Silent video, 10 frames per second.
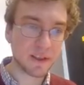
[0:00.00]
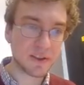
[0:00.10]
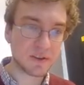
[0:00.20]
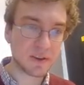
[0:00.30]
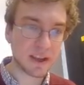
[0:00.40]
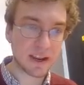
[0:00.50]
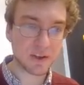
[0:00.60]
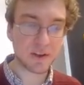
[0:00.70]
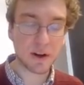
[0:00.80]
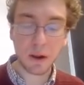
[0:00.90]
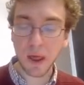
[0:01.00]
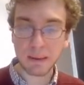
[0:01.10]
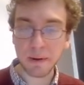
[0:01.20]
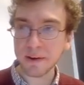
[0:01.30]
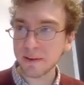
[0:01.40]
and this is a connection on a
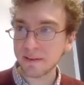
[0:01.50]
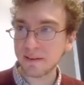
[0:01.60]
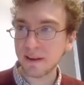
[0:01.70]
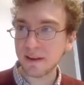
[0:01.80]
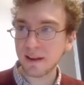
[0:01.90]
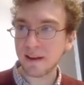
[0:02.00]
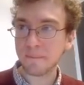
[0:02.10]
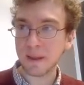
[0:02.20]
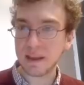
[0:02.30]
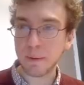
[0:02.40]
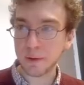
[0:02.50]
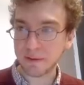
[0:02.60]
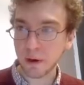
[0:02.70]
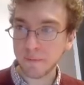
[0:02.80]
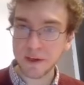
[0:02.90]
line bundle. And they both
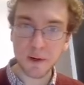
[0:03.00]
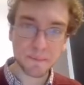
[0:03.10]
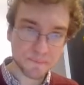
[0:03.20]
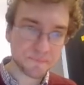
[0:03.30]
have curvature.